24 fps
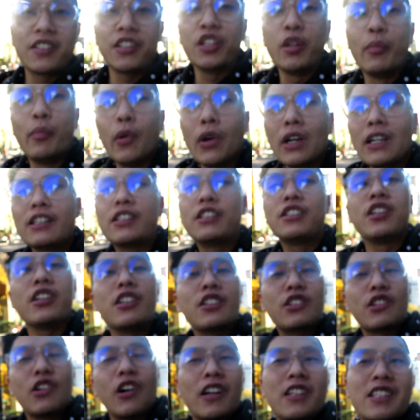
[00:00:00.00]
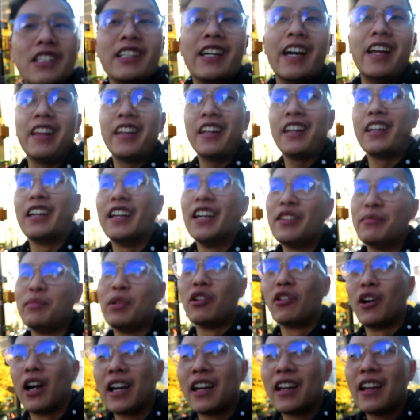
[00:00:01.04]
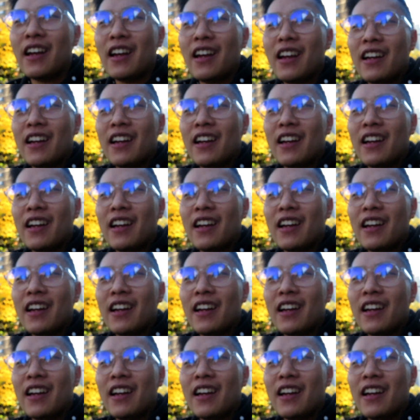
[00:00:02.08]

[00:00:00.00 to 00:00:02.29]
So your boy just got here and then it hit me, right?